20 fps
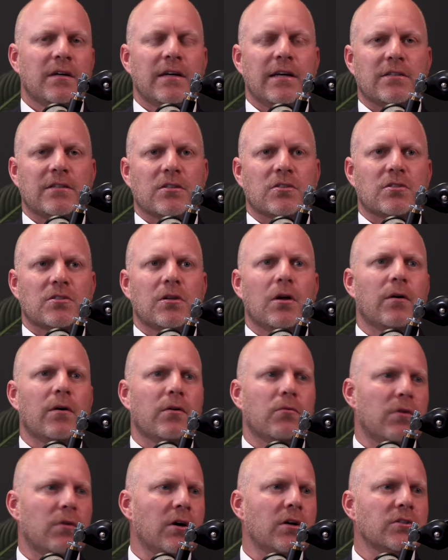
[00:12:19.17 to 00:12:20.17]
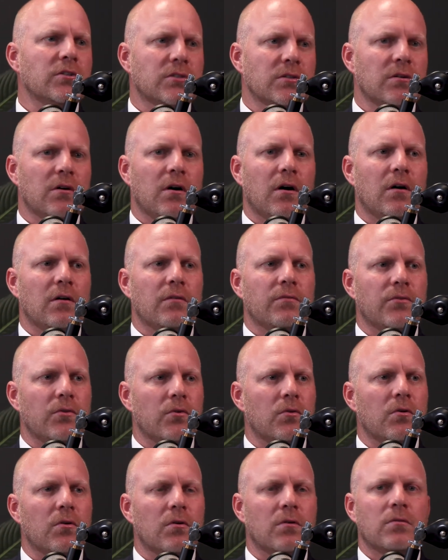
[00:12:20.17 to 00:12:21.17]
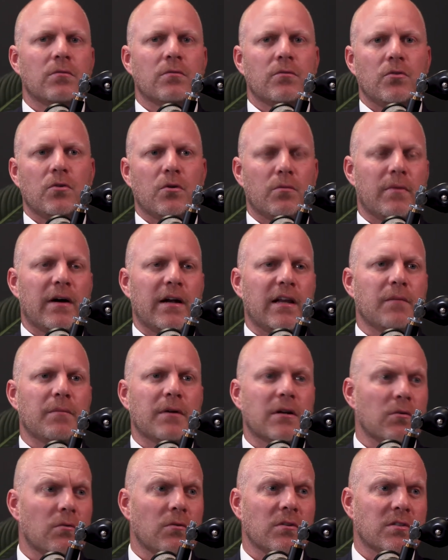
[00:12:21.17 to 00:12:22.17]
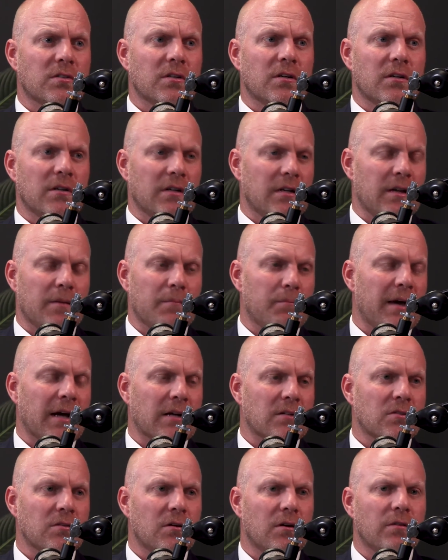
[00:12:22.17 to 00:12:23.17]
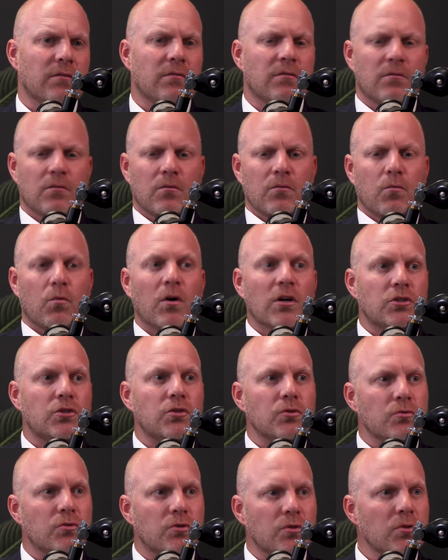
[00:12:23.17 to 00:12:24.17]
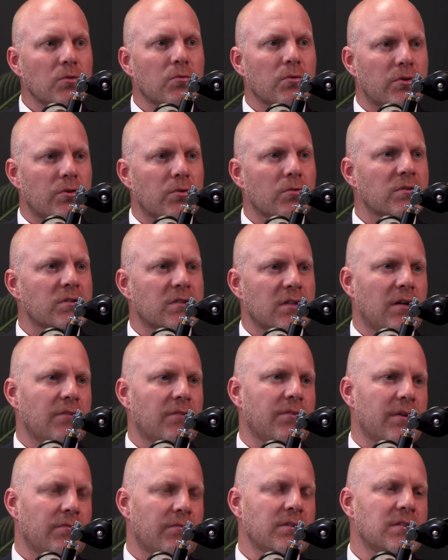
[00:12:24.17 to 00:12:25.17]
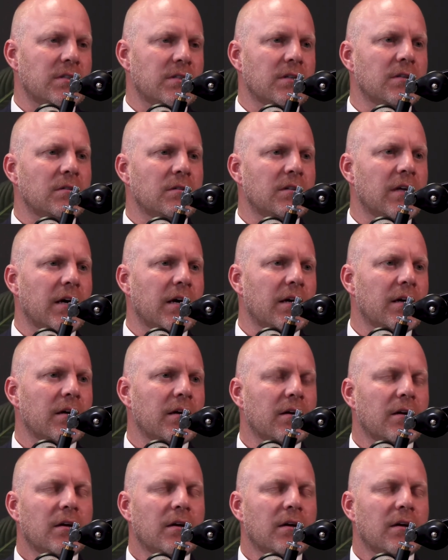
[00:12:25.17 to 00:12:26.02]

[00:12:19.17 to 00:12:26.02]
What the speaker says: It's a slow erosion of your money, but it impacts on what you do with yourself every single day.